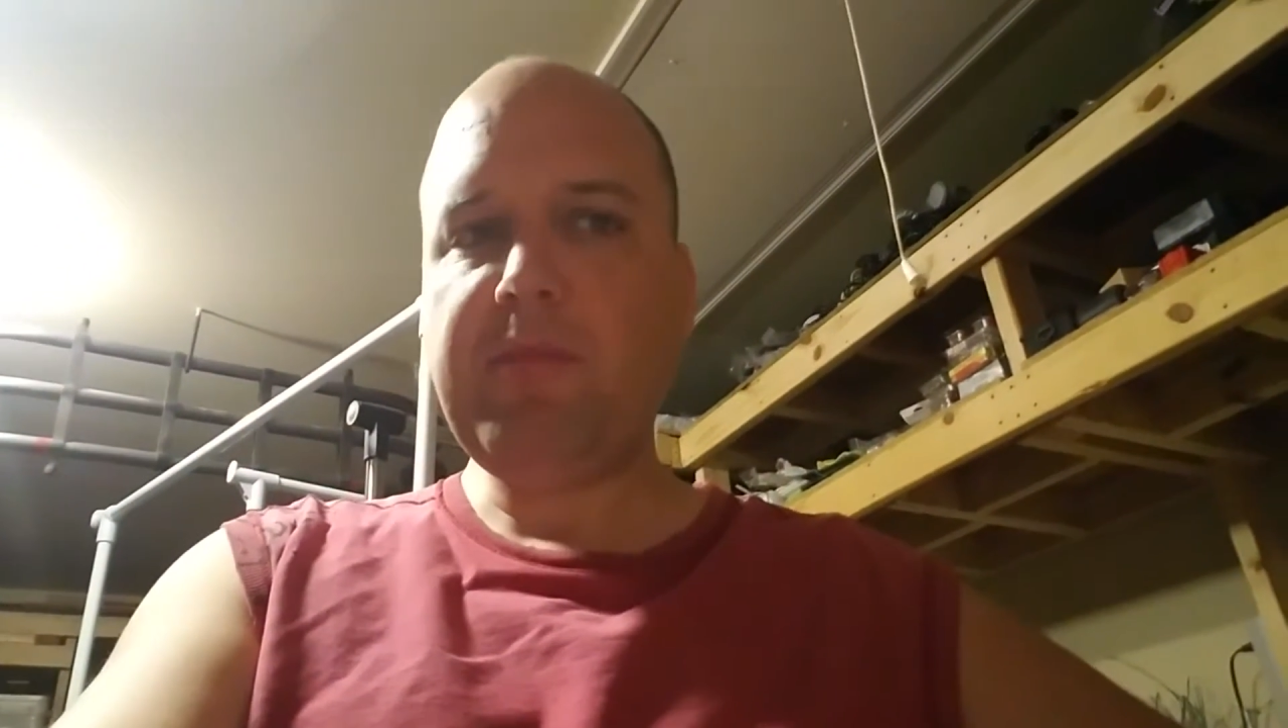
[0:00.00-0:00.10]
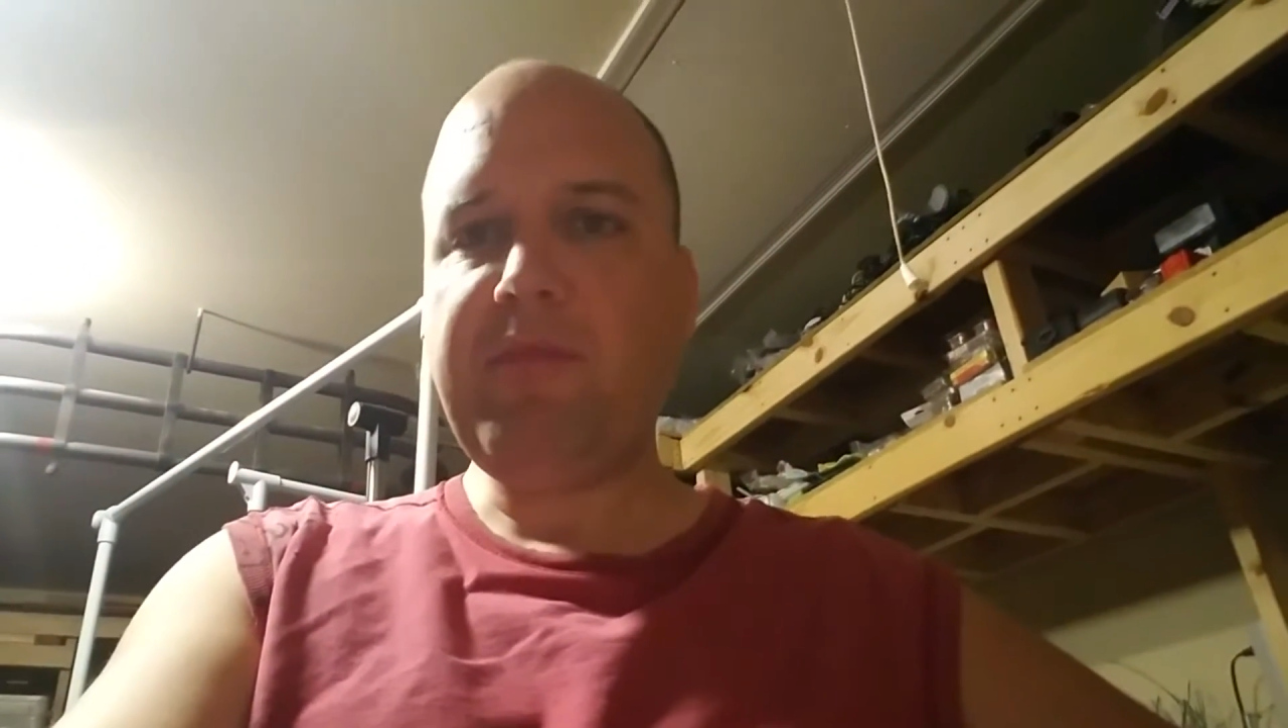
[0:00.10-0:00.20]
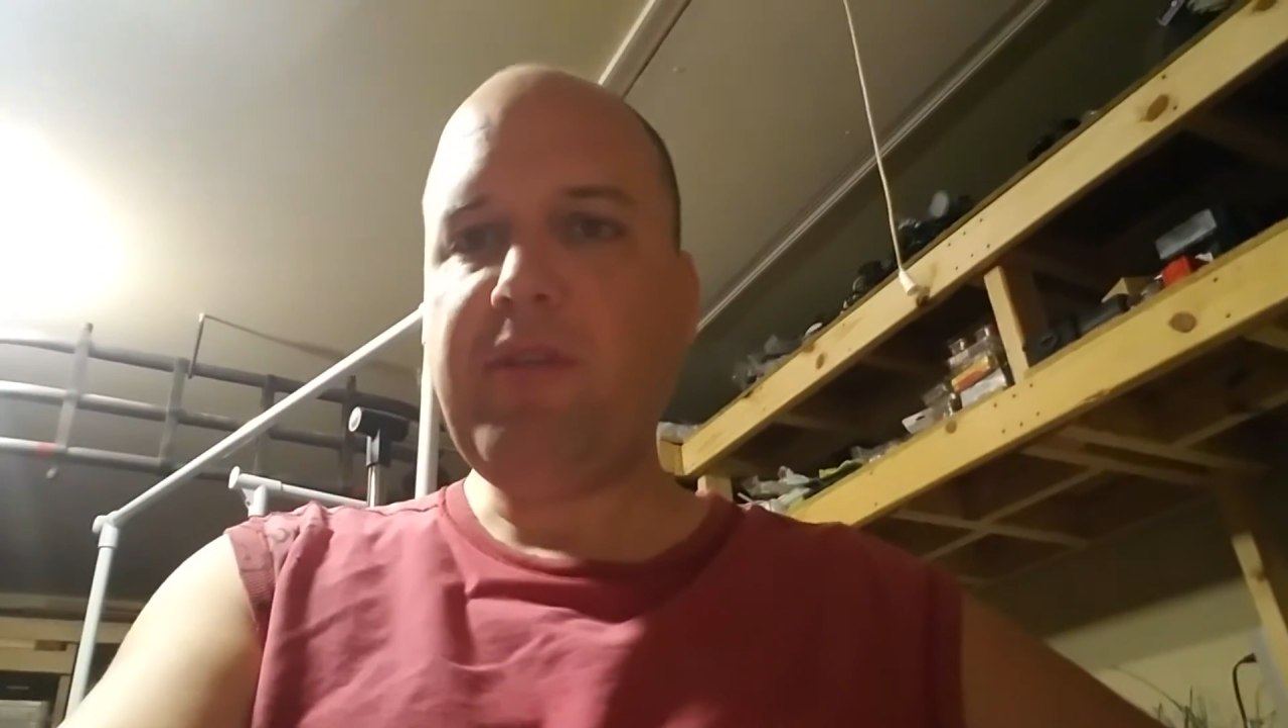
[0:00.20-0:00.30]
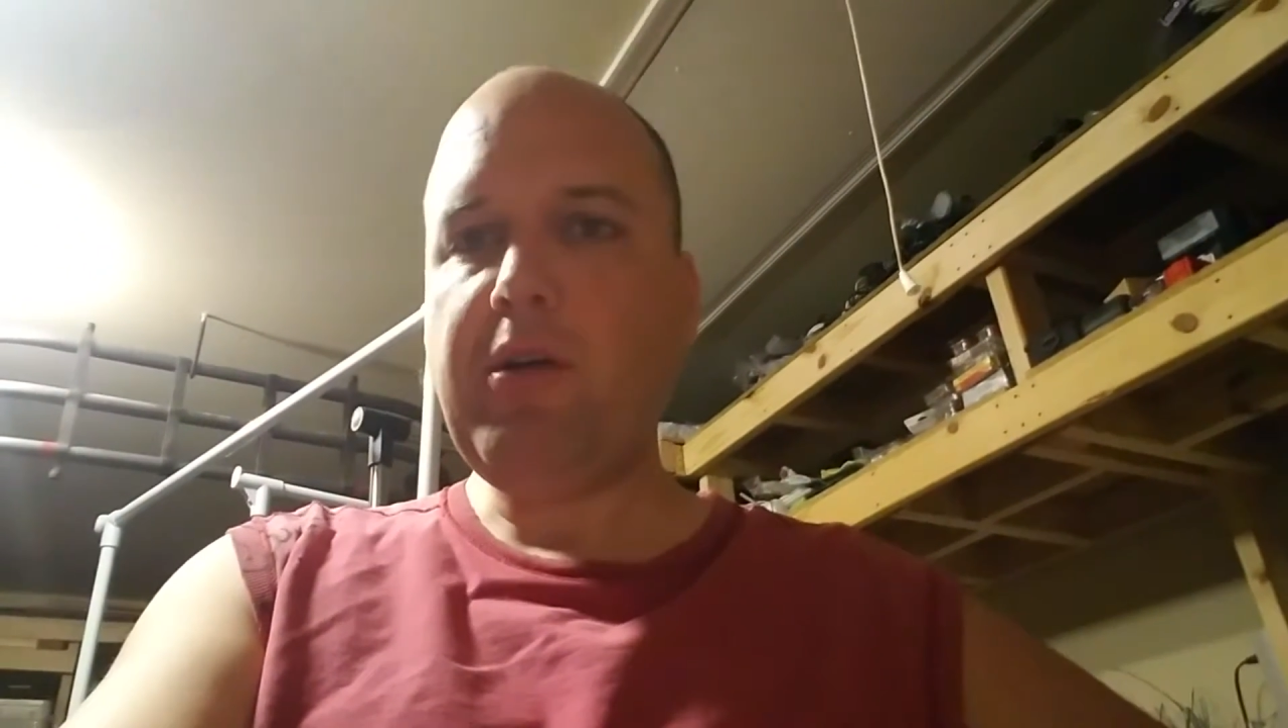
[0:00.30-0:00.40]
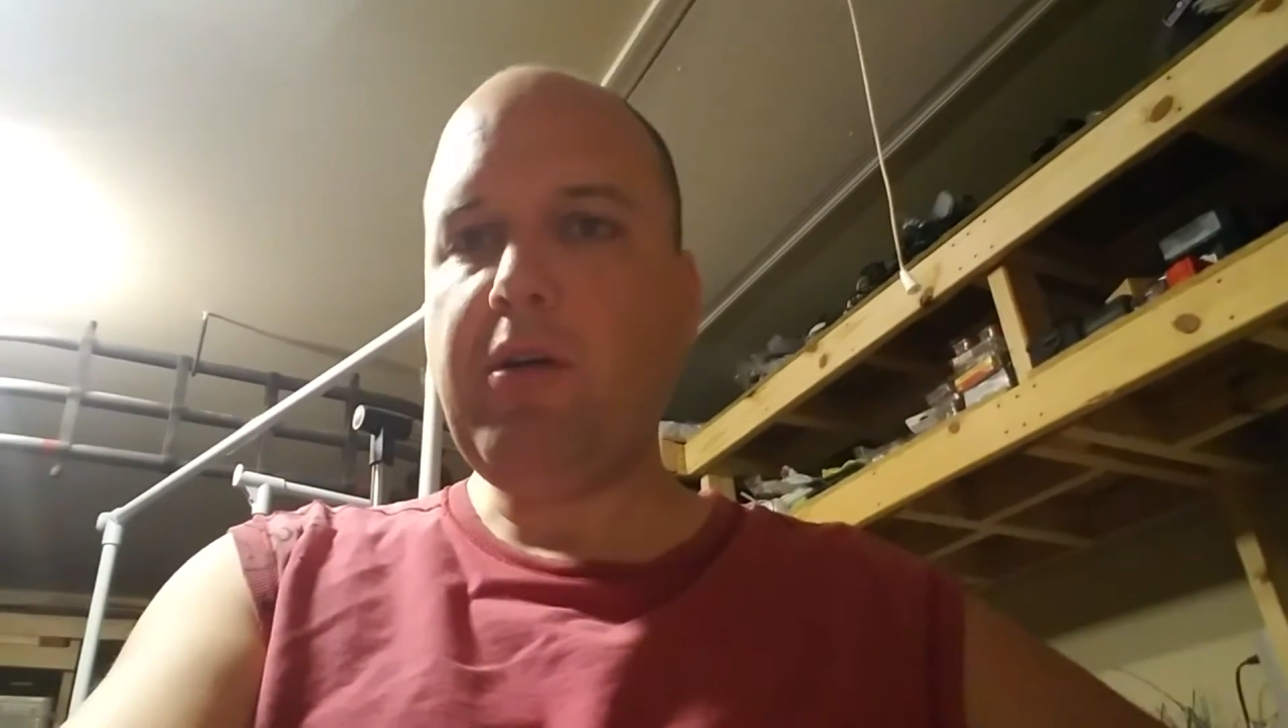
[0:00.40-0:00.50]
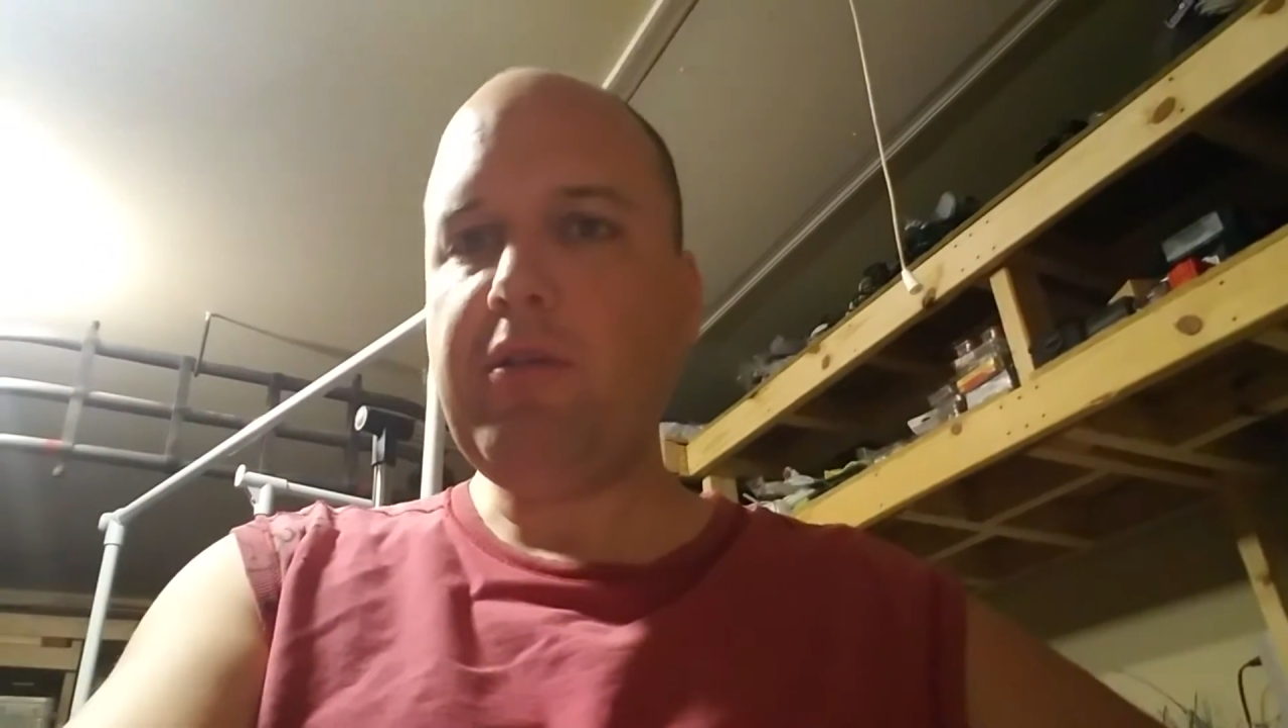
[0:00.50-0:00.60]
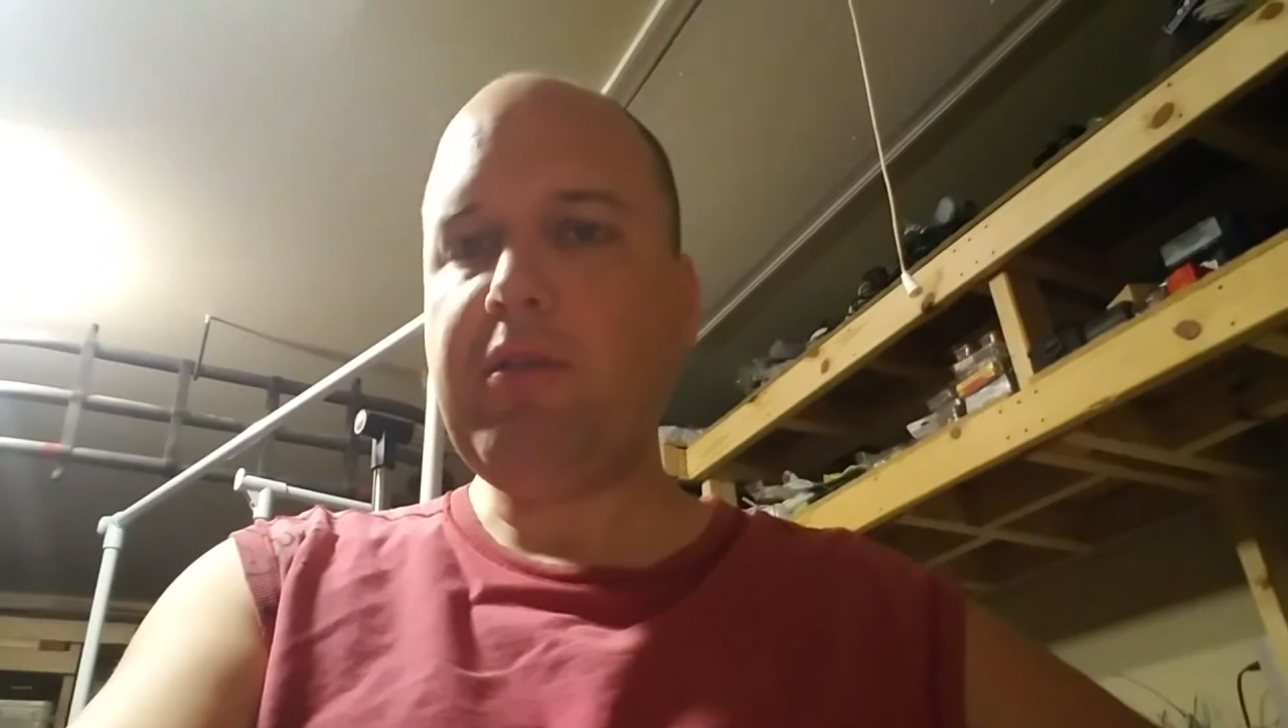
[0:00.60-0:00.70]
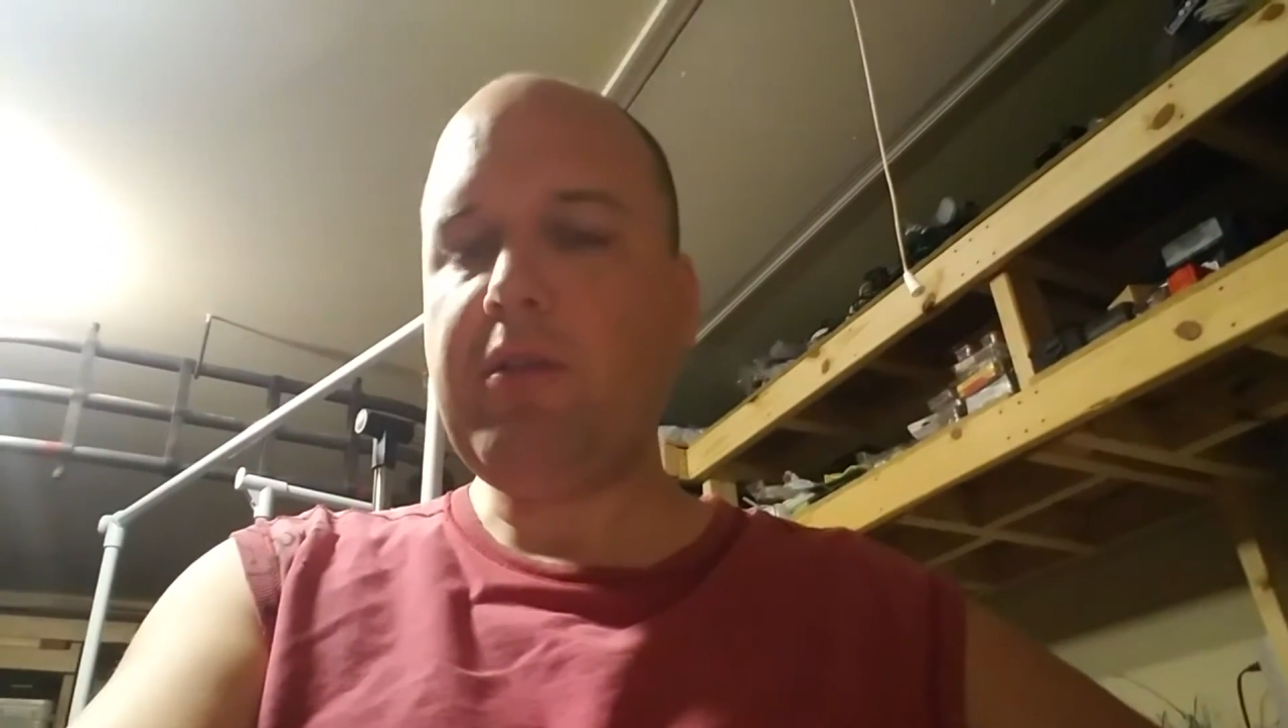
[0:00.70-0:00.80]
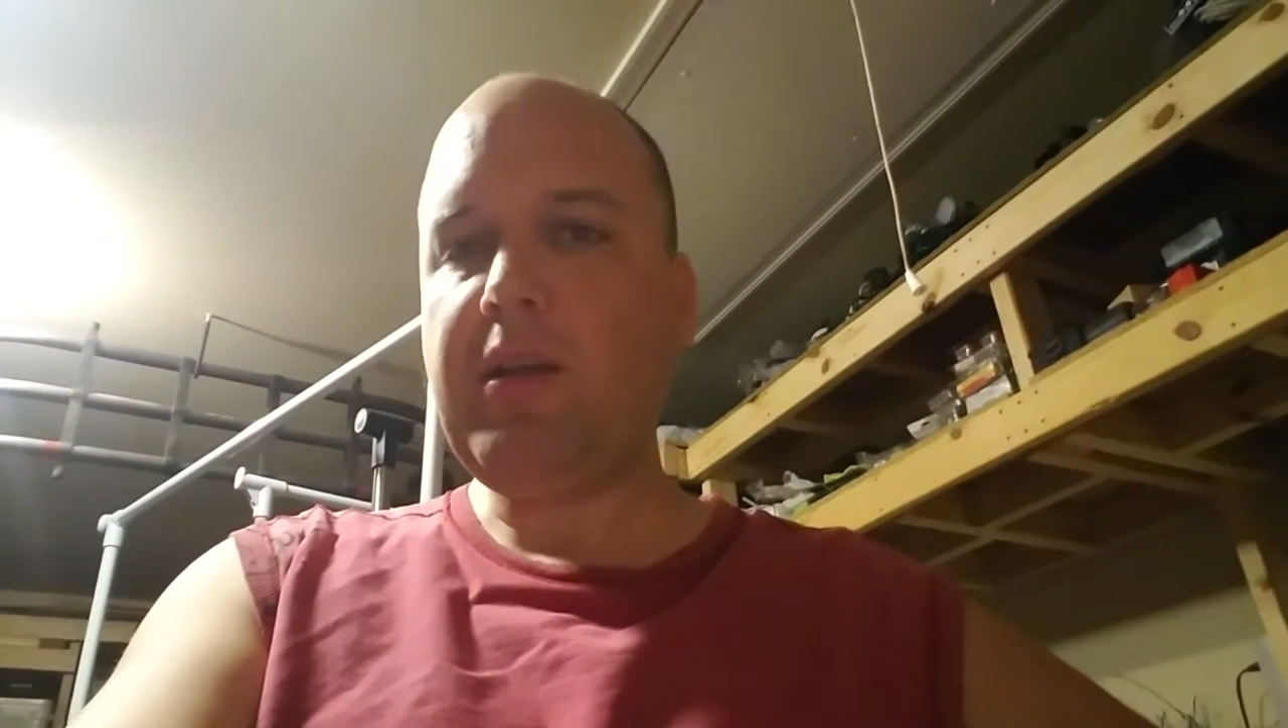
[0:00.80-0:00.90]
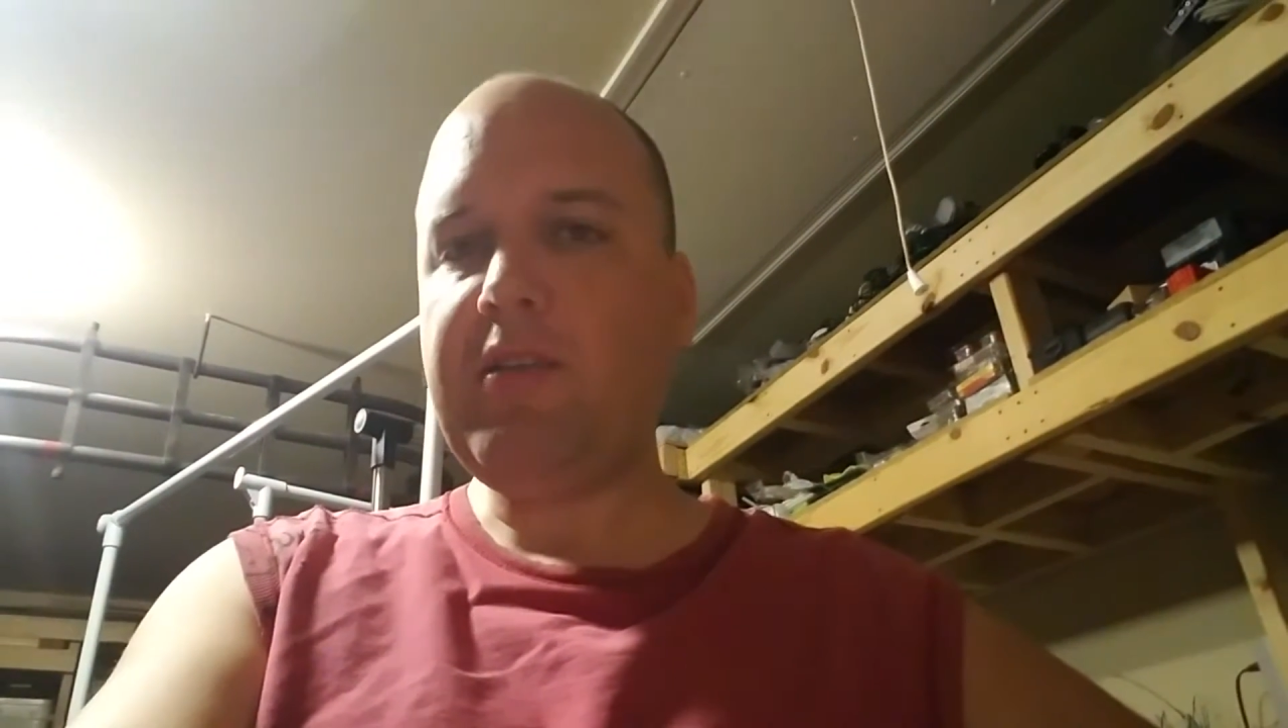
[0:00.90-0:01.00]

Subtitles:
some photos or at